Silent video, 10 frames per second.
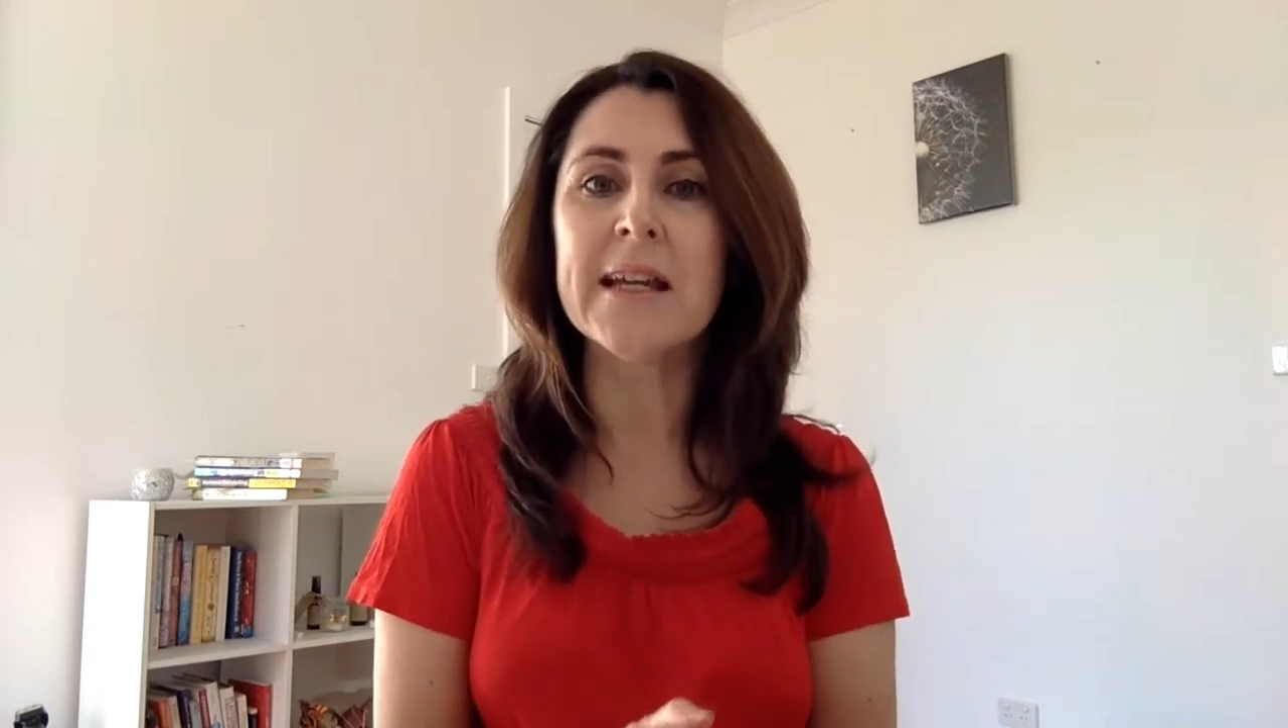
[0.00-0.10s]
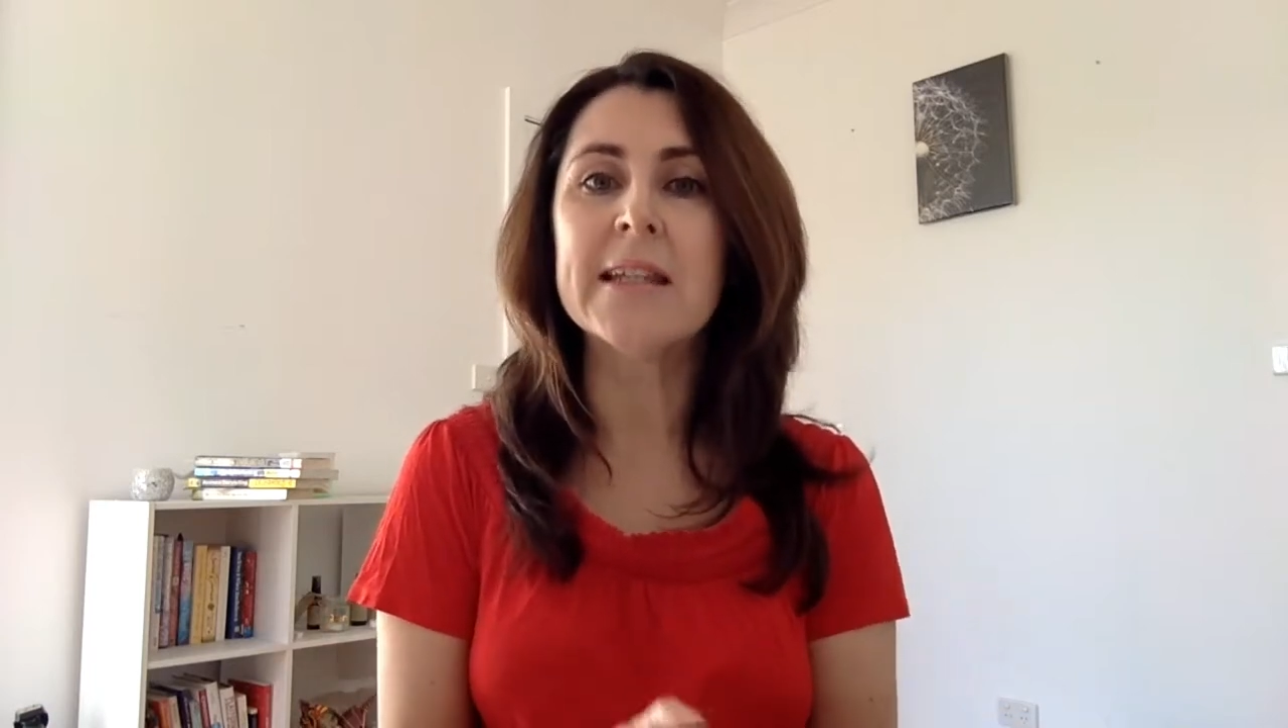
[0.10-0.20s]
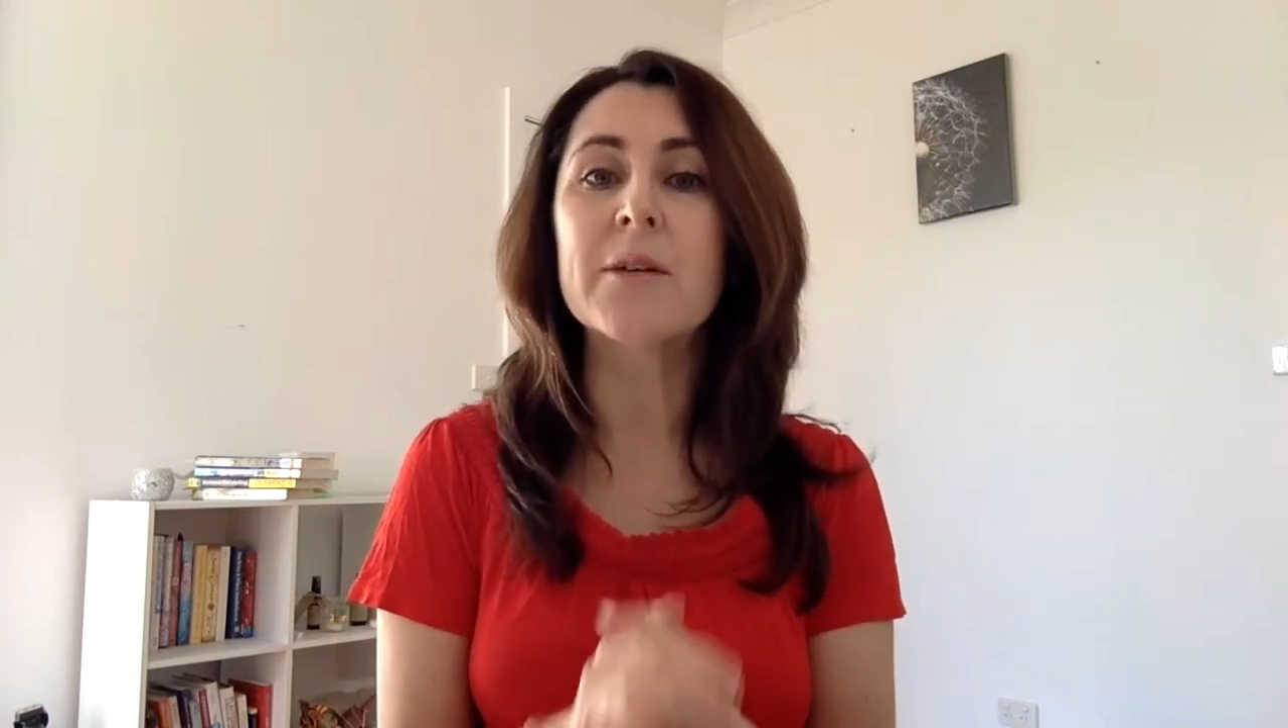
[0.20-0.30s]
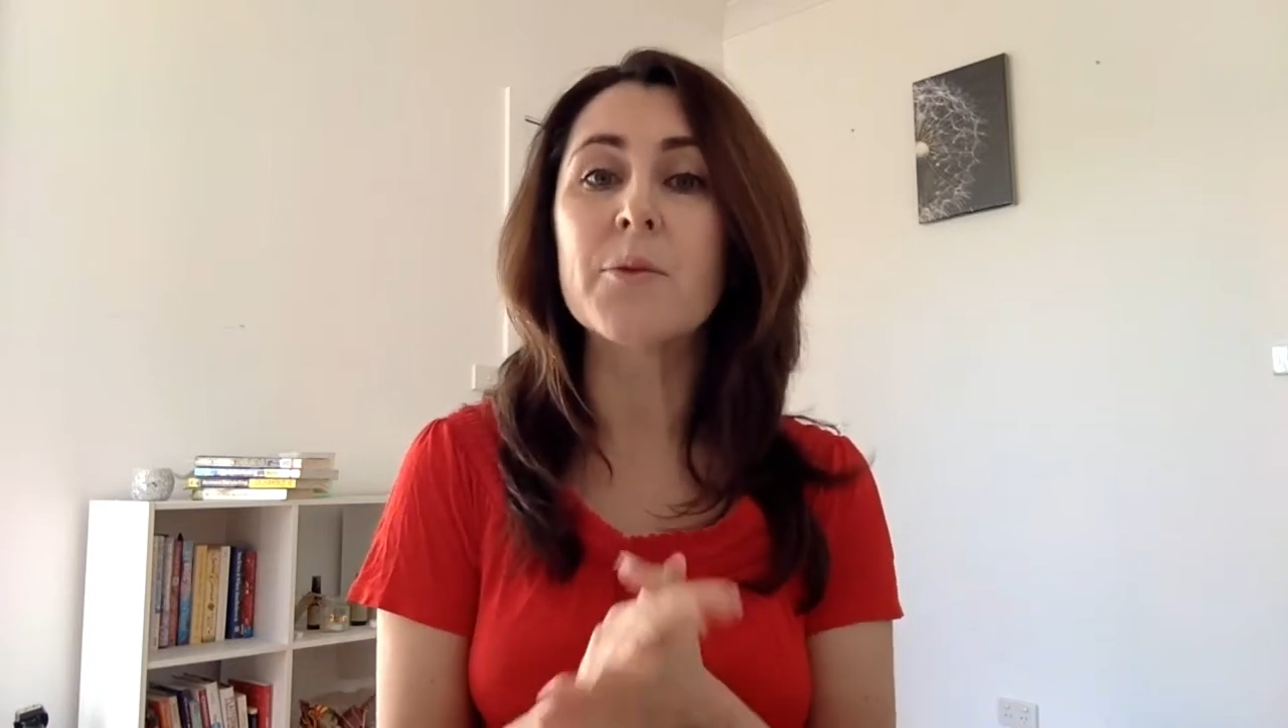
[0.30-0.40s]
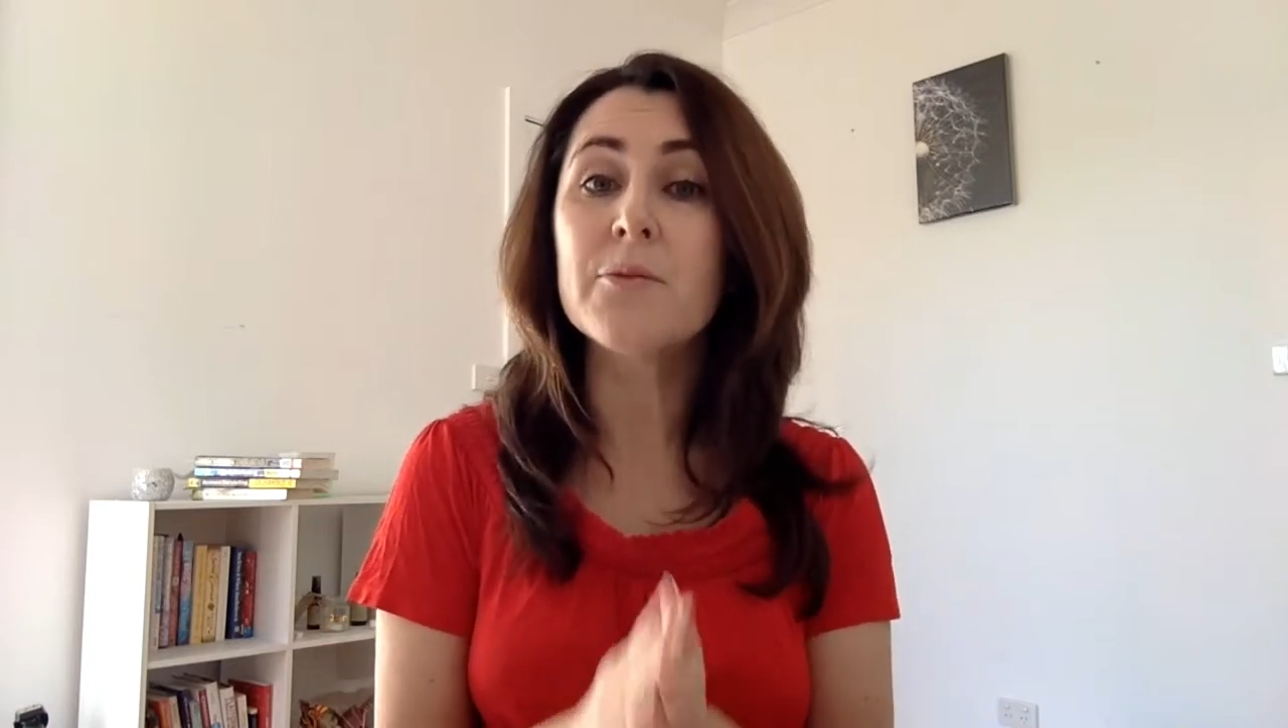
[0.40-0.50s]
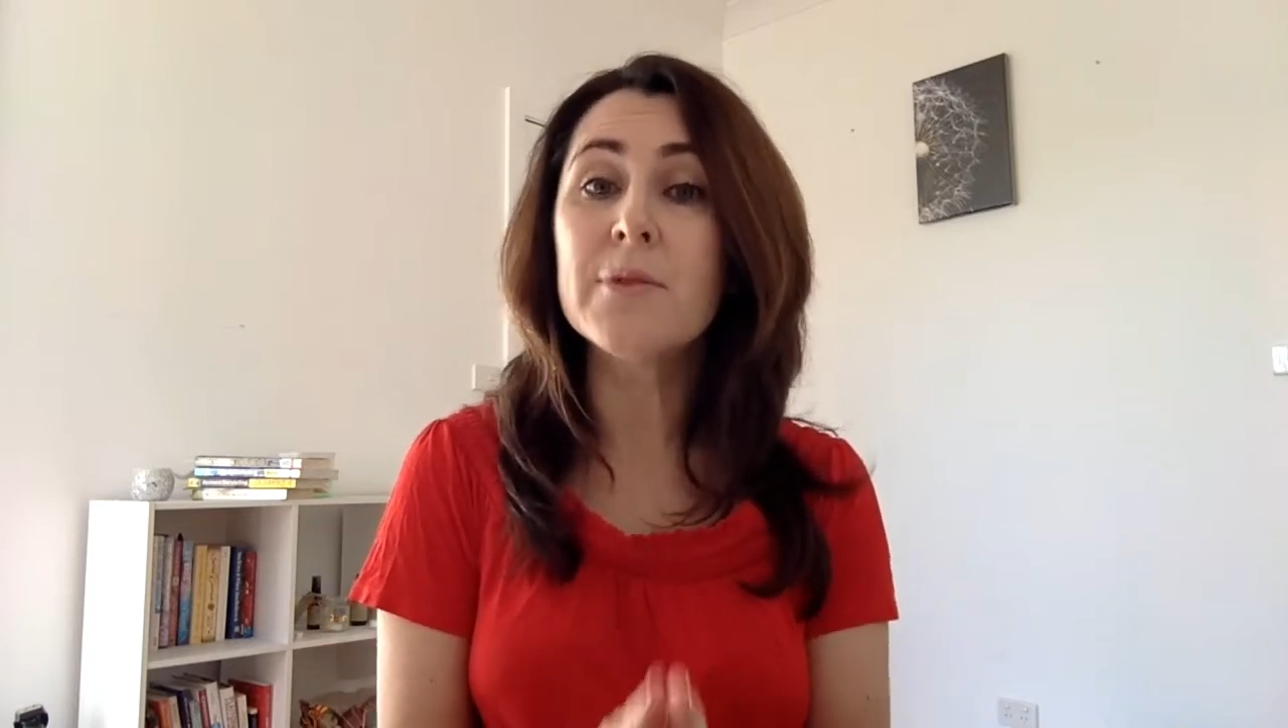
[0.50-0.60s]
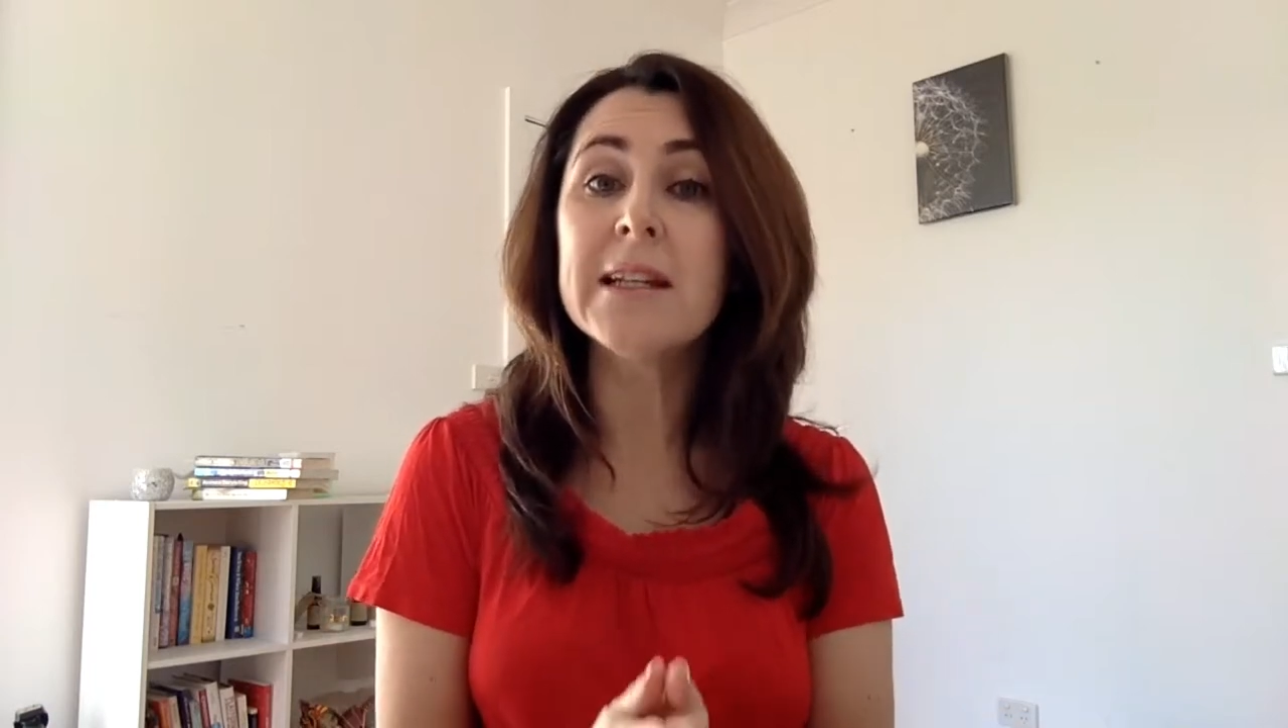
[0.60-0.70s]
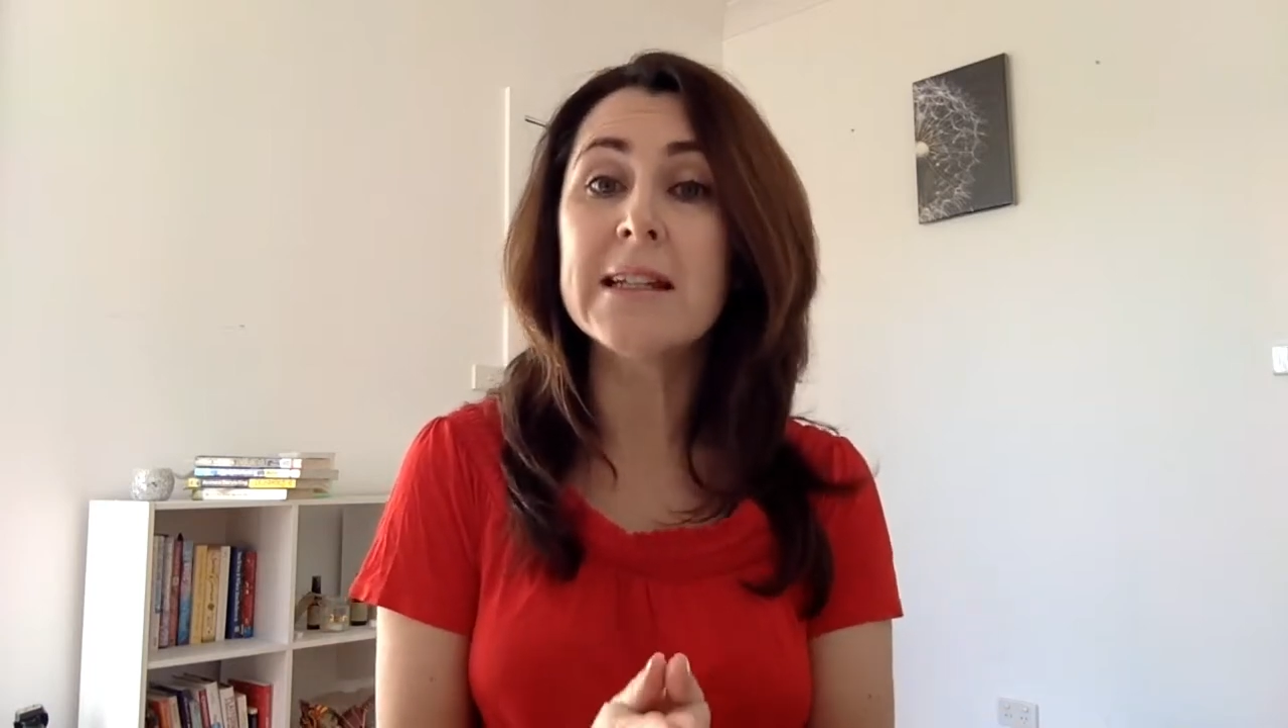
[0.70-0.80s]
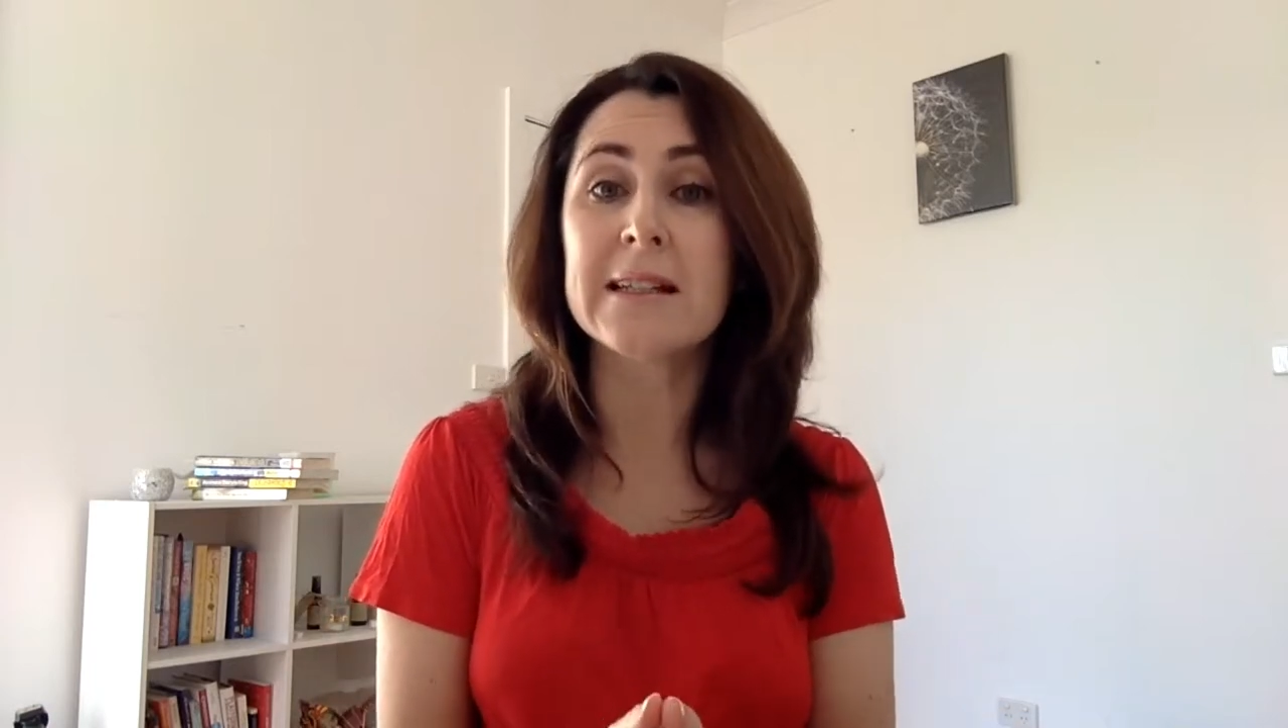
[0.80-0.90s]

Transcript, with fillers: that we're really